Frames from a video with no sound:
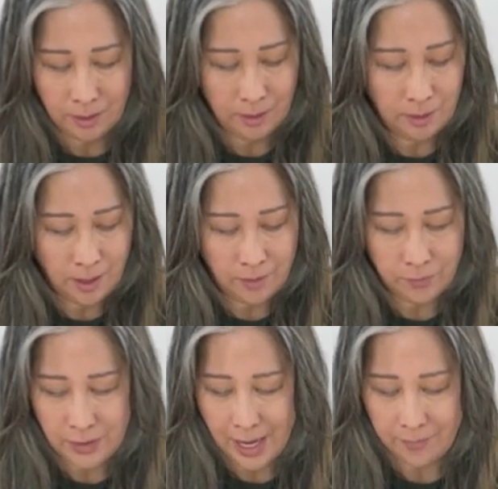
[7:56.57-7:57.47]

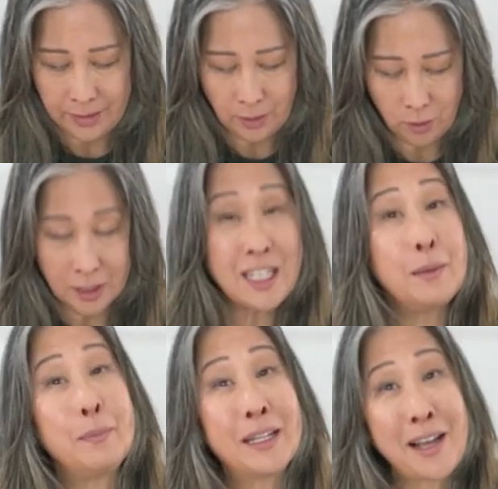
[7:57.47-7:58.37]
loved having her
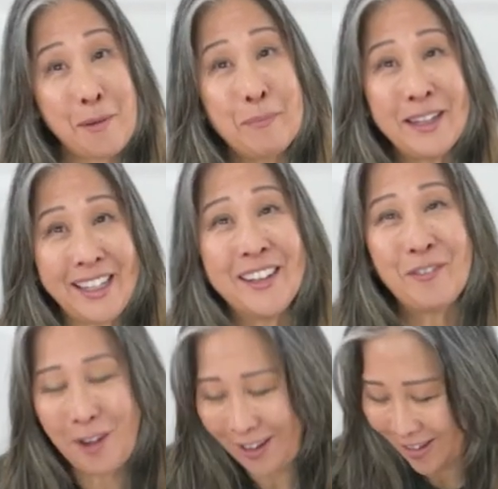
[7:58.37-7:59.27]
keep me company
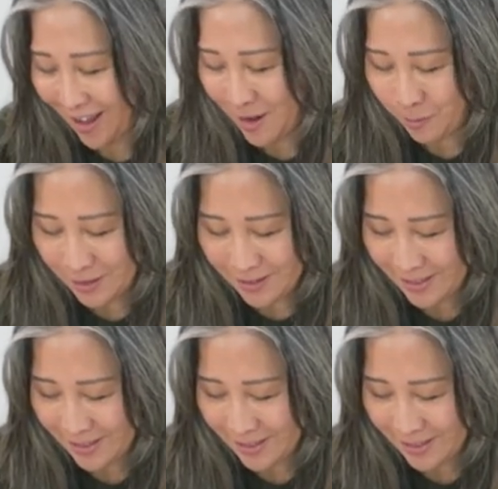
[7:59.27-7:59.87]
while I was,